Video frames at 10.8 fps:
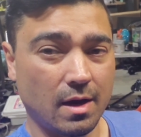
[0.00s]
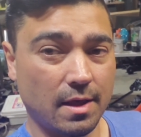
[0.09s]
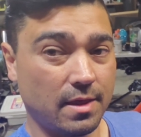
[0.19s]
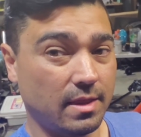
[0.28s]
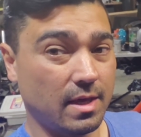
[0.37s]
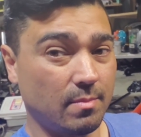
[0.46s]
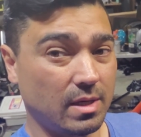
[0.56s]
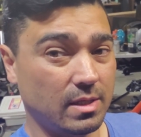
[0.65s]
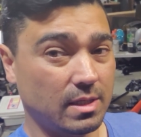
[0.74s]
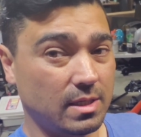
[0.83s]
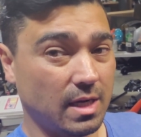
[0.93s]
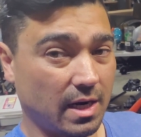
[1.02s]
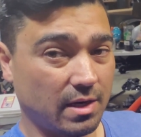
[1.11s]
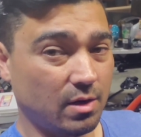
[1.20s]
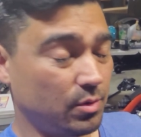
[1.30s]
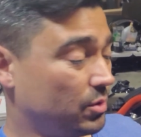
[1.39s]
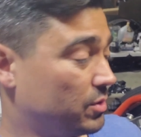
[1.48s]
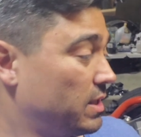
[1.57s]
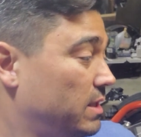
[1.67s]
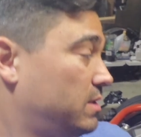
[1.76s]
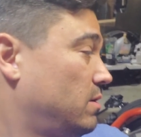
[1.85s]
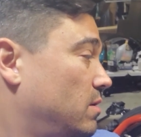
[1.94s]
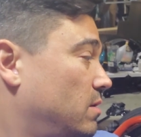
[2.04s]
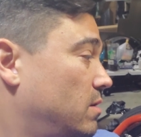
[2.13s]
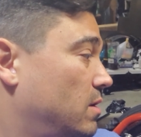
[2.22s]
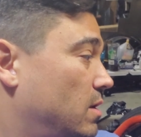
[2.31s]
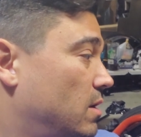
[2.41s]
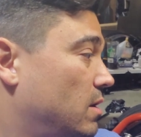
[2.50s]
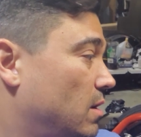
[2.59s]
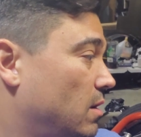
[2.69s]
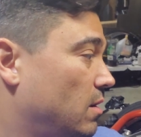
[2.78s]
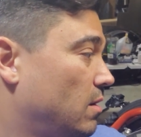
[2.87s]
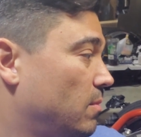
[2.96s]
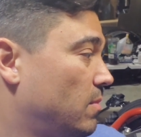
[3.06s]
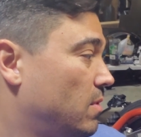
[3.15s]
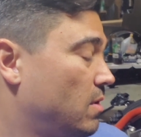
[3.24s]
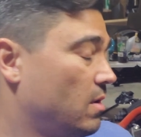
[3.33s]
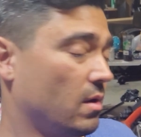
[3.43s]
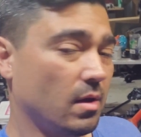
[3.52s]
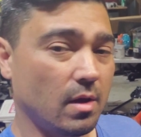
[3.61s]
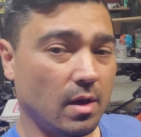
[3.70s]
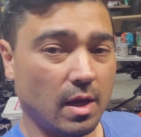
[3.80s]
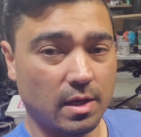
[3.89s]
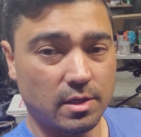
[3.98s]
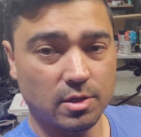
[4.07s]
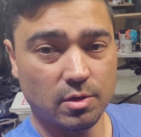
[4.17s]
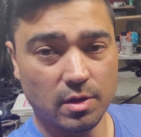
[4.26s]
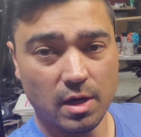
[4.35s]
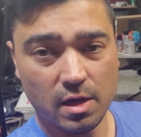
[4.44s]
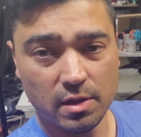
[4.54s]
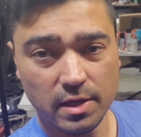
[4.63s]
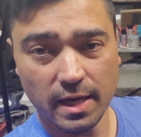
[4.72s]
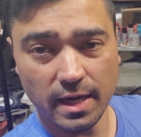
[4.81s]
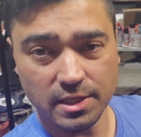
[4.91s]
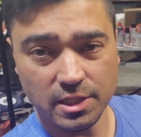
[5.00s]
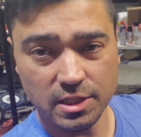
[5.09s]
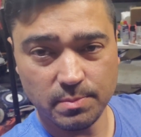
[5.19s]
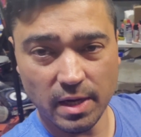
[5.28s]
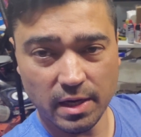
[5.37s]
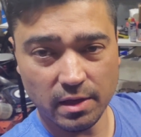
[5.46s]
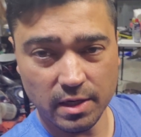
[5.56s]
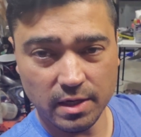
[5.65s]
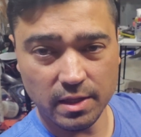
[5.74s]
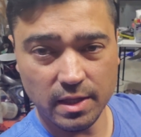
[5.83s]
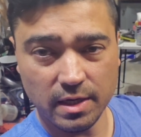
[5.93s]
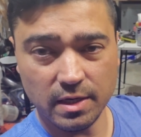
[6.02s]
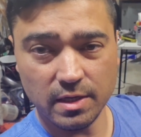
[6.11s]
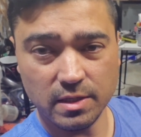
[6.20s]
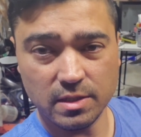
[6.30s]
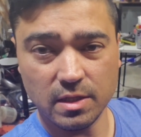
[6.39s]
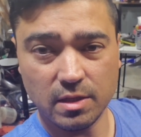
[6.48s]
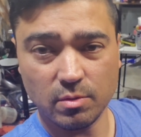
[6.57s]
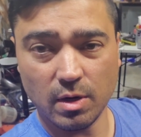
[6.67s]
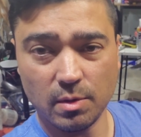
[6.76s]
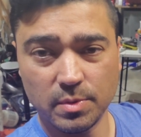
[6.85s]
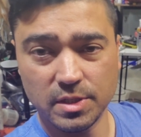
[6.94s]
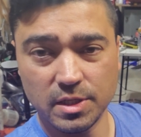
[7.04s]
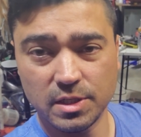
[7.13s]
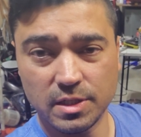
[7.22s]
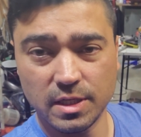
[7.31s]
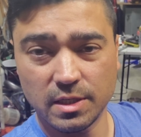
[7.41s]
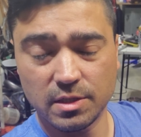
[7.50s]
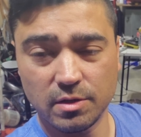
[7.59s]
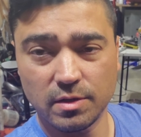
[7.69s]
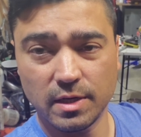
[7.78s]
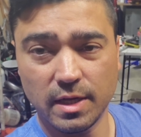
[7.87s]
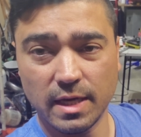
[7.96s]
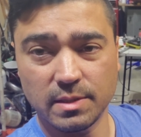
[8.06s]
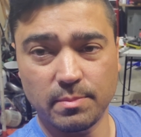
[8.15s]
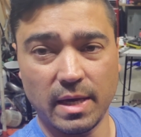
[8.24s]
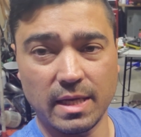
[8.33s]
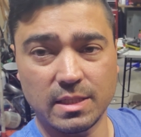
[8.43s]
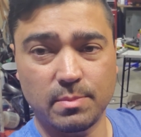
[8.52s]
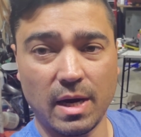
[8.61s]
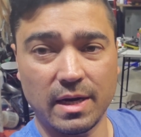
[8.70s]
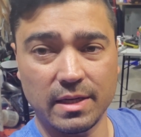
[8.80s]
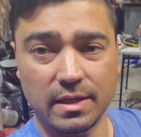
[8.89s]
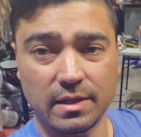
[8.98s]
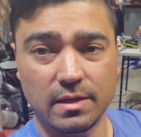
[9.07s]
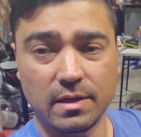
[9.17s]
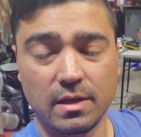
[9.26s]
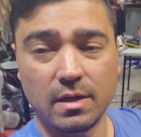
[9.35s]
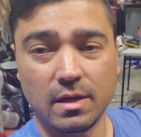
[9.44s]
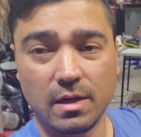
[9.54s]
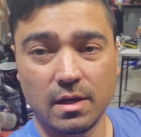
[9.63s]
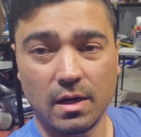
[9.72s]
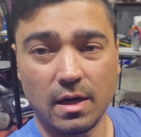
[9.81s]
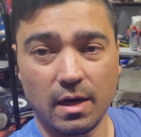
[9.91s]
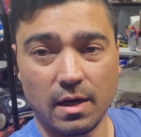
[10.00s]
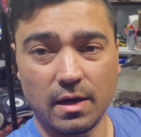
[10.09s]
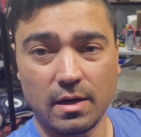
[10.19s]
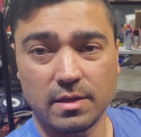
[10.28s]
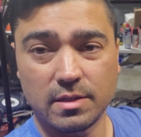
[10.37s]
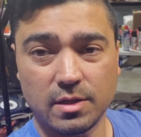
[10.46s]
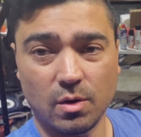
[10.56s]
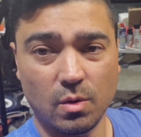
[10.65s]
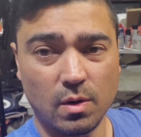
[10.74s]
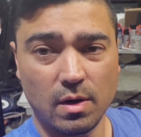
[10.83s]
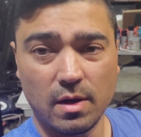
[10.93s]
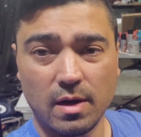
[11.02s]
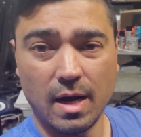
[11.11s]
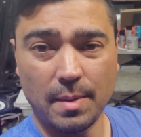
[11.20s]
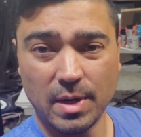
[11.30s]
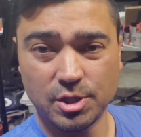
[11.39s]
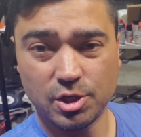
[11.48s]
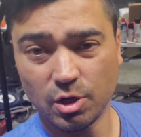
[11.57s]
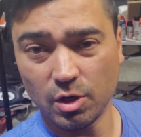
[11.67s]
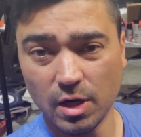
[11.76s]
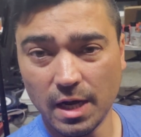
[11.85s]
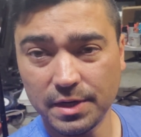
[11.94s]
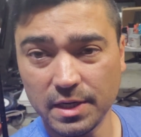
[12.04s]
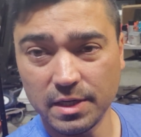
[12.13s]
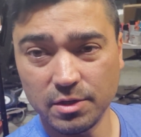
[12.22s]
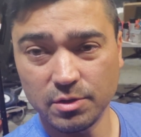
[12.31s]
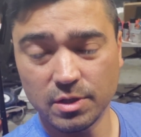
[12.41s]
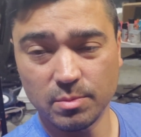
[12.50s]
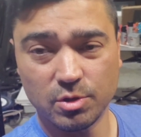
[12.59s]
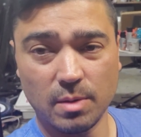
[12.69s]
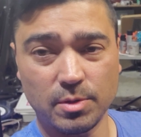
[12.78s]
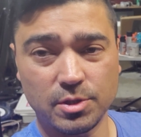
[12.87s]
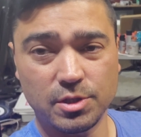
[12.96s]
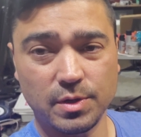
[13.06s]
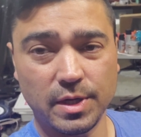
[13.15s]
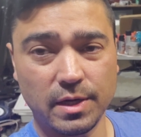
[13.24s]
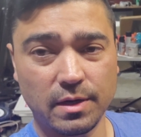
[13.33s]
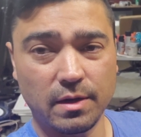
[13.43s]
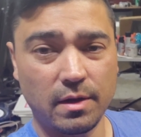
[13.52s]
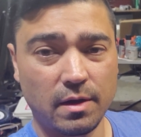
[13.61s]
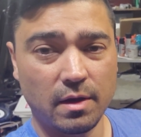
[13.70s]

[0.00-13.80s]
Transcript: I think that means it's not an O2 sensor. And so the Holley guy actually speculated that it is the throttle position sensor, that it has a bad spot in it. So I'm not sure. I'll need to do some troubleshooting.